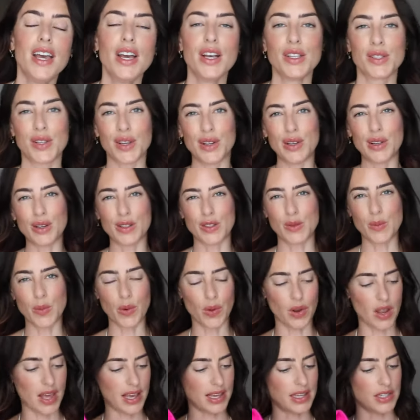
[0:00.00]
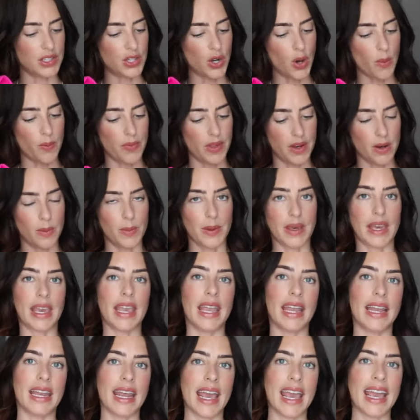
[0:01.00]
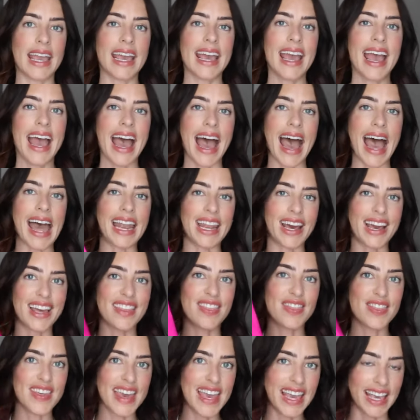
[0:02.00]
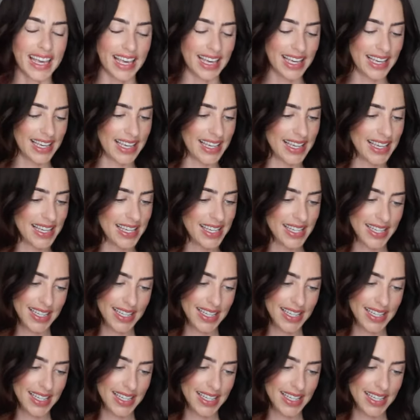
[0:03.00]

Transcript: so it looks more like a top than a bikini, and I think,